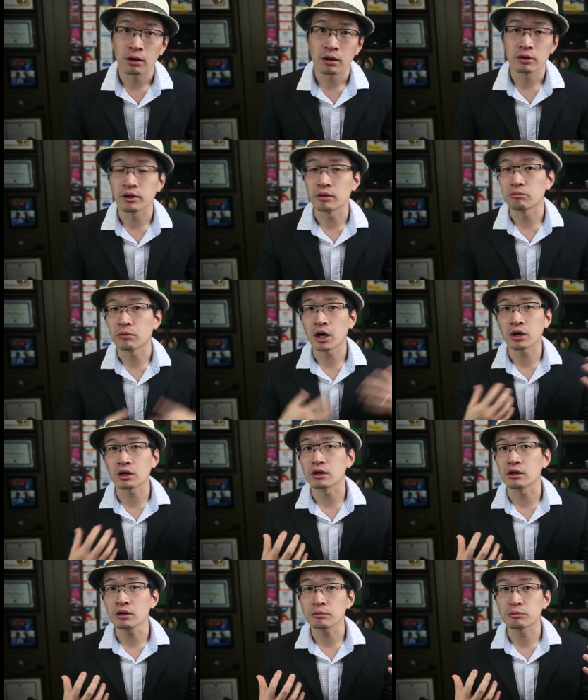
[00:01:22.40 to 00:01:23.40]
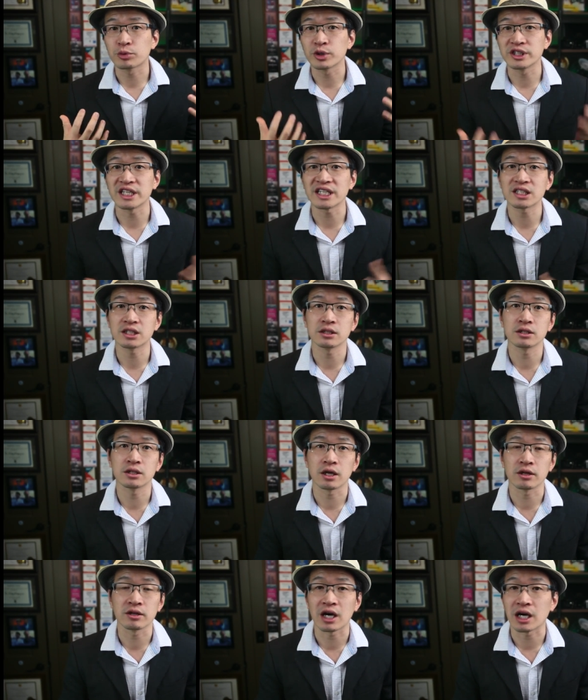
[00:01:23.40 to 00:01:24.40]
The model predicted
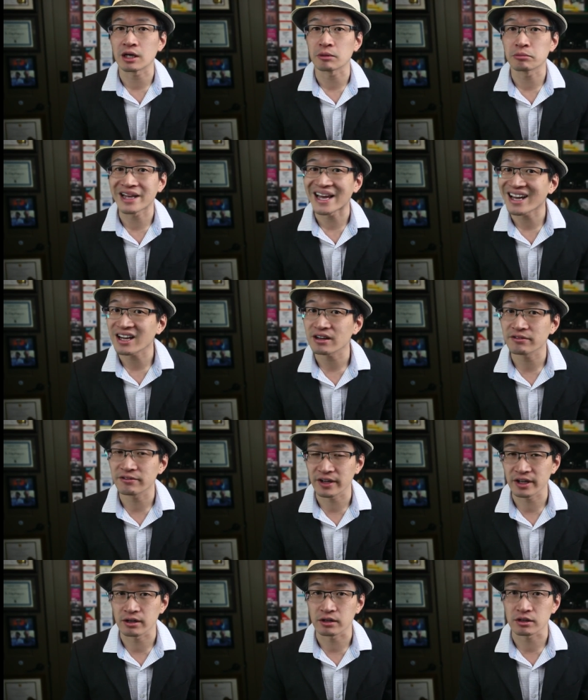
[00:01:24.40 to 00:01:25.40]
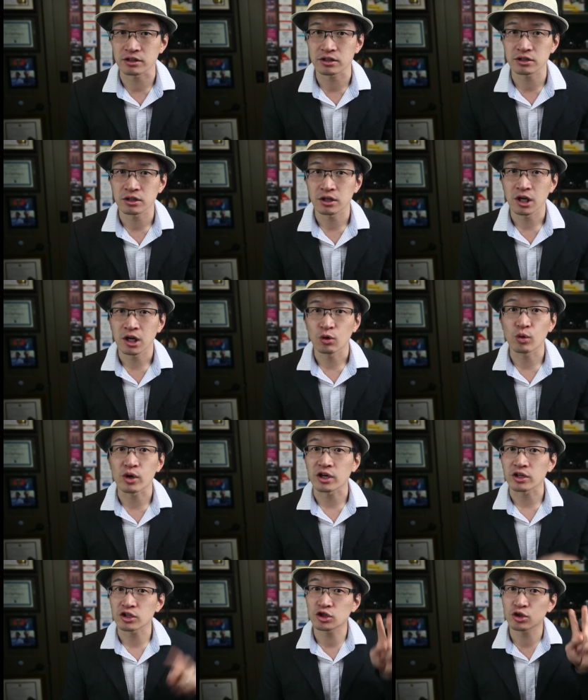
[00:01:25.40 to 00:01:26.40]
that black offenders
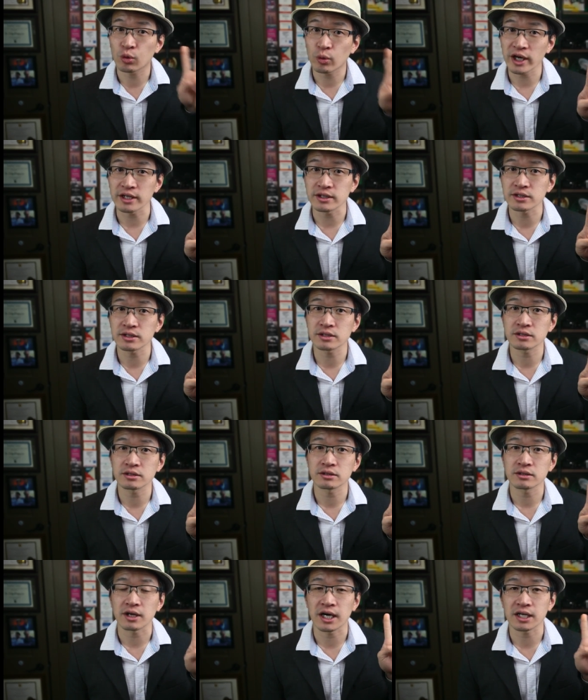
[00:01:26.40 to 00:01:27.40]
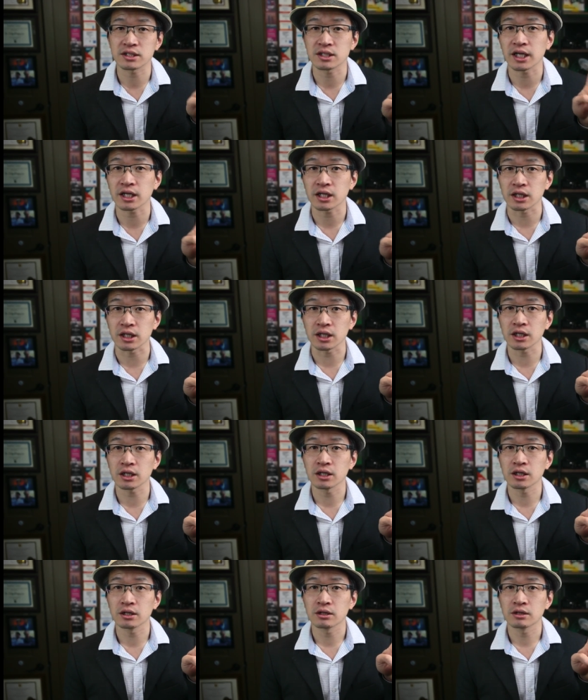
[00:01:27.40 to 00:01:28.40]
were twice as likely
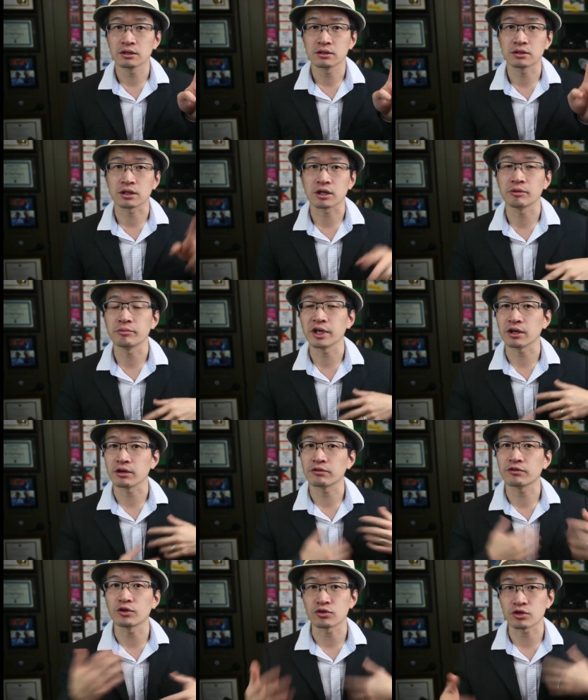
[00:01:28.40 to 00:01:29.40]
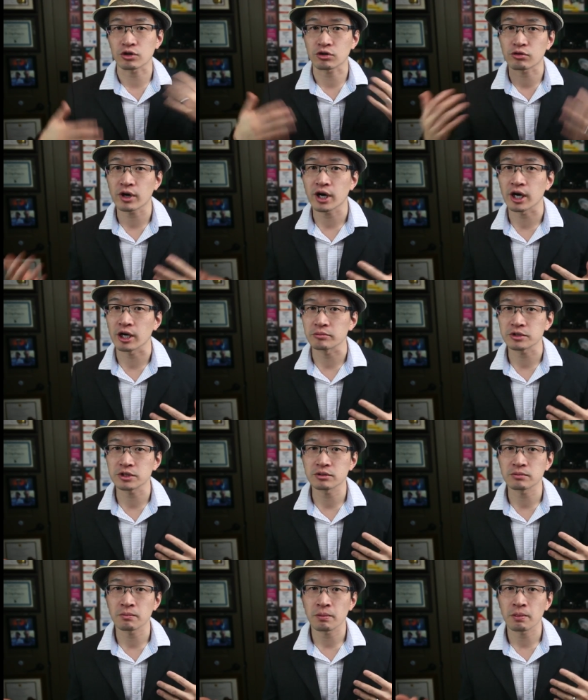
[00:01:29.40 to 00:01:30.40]
to commit future
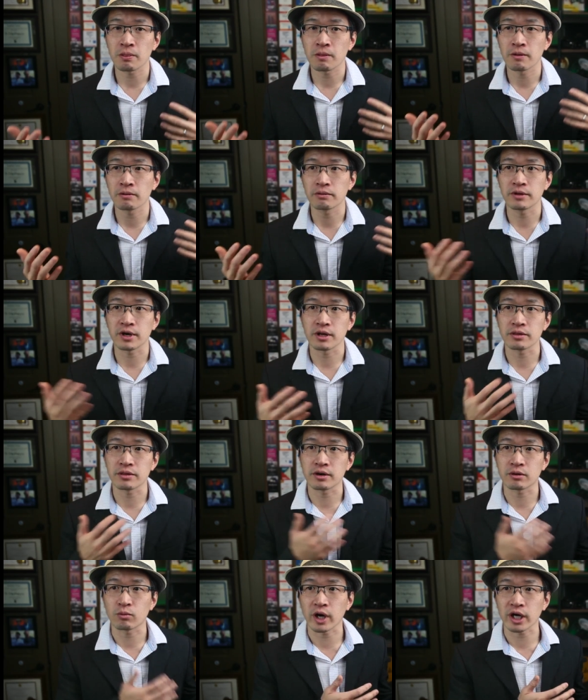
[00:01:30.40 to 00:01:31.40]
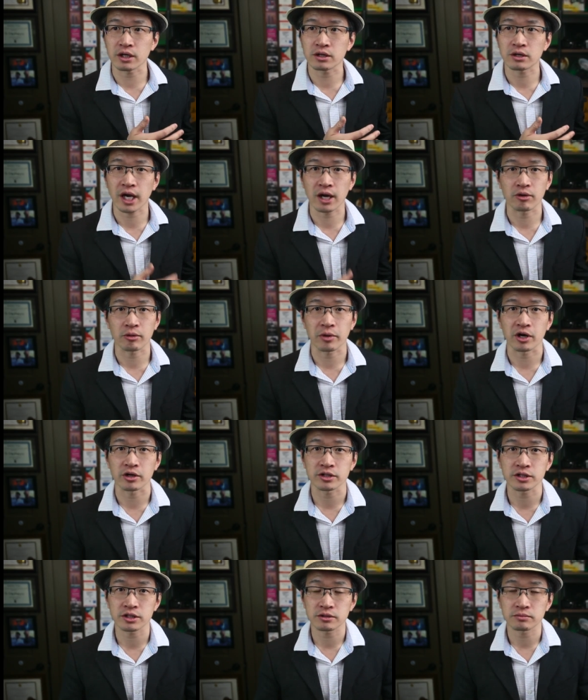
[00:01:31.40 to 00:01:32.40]
crimes than their white
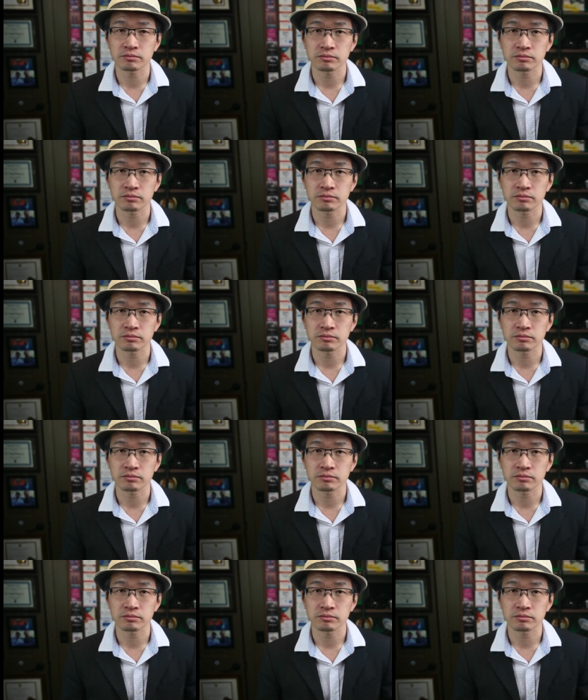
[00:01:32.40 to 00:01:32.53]
counterparts.